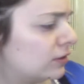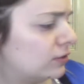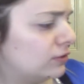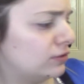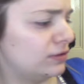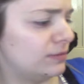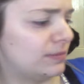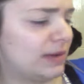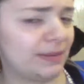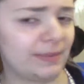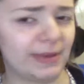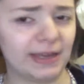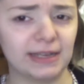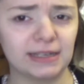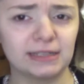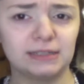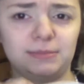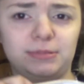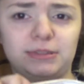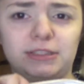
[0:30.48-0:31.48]
all of my
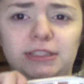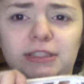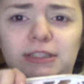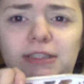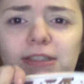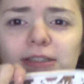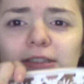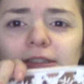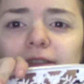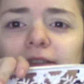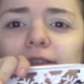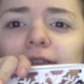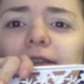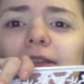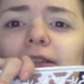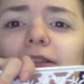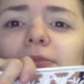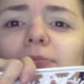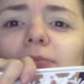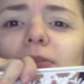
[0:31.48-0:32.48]
makeup here in
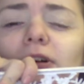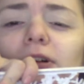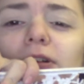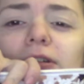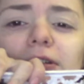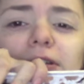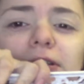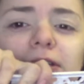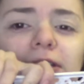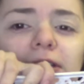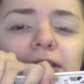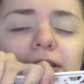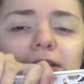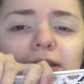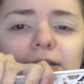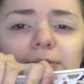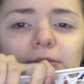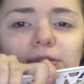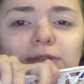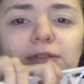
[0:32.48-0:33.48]
this box
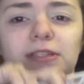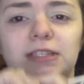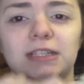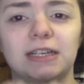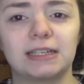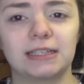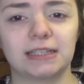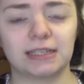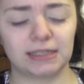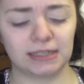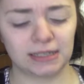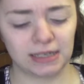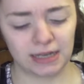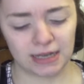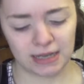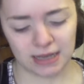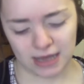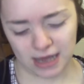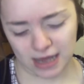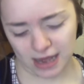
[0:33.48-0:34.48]
and I'm so excited.
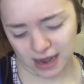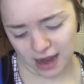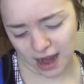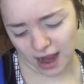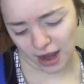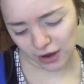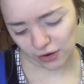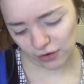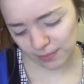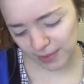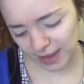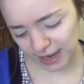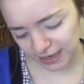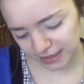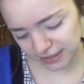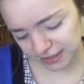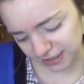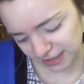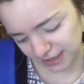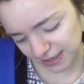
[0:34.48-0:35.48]
I got
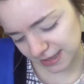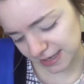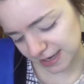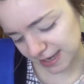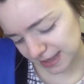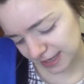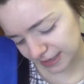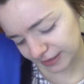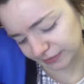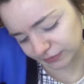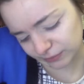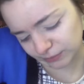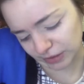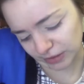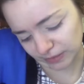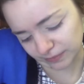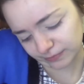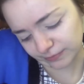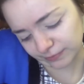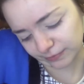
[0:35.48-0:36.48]
paid early last
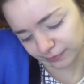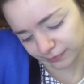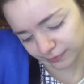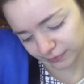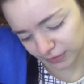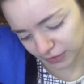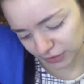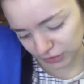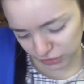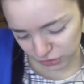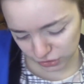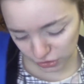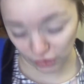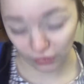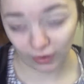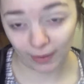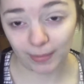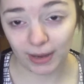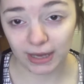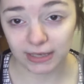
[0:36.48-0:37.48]
month, so
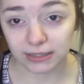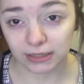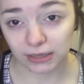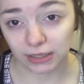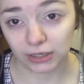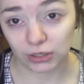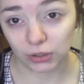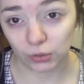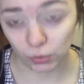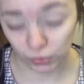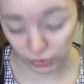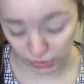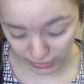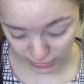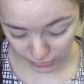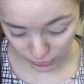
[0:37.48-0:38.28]
I basically ordered this